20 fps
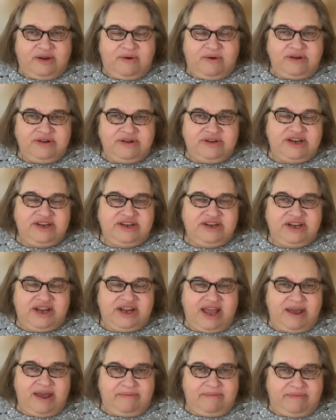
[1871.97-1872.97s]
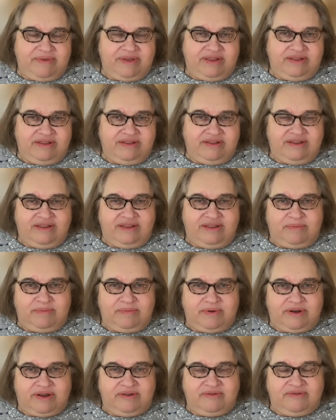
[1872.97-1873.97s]
the quotation came in in the
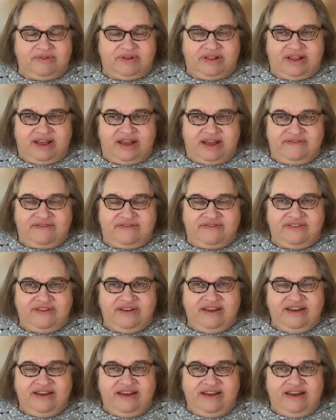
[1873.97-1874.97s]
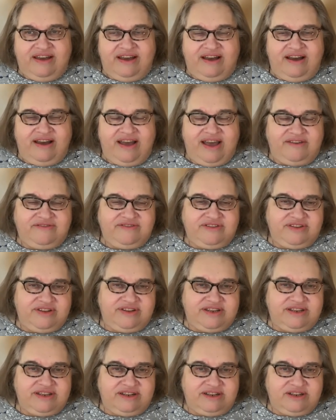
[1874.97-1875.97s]
book in real life uh, after
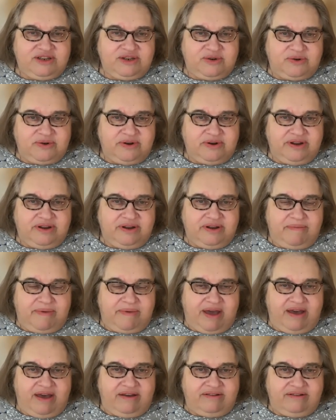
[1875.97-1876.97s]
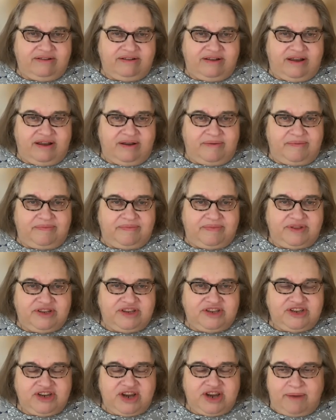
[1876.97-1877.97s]
this little story about um,
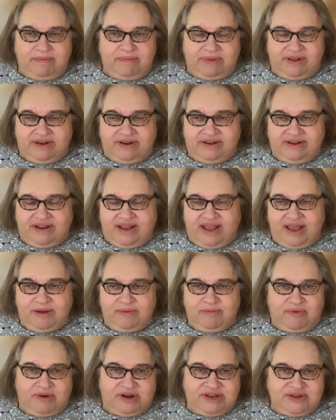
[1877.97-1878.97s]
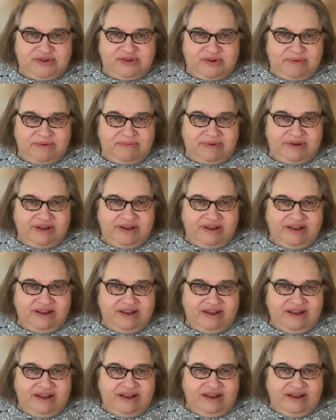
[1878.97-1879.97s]
this chaplain Kate Braestrup,
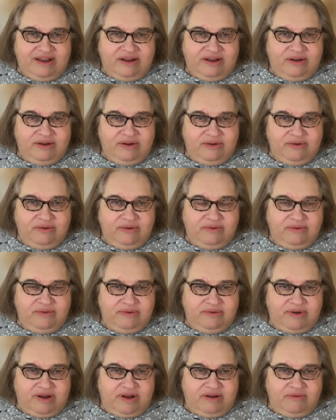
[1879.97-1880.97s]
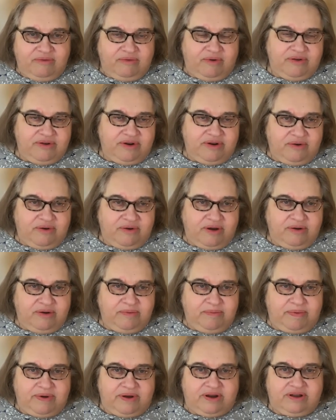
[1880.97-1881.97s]
who uh, wrote in her
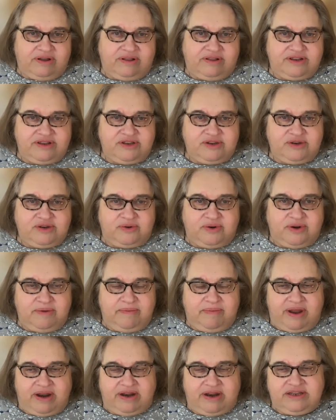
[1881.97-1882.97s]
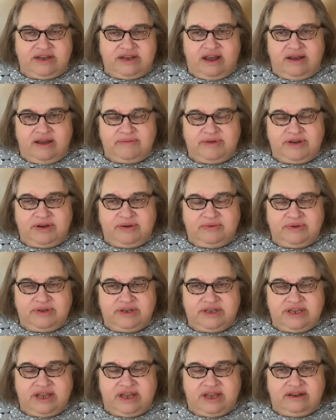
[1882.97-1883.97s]
own book the story about a time she
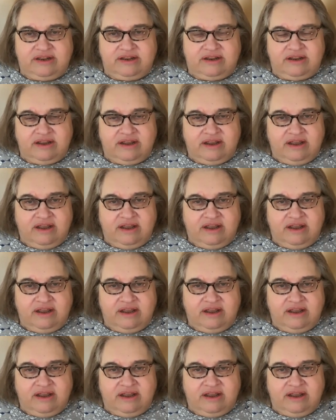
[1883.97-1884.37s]
was sent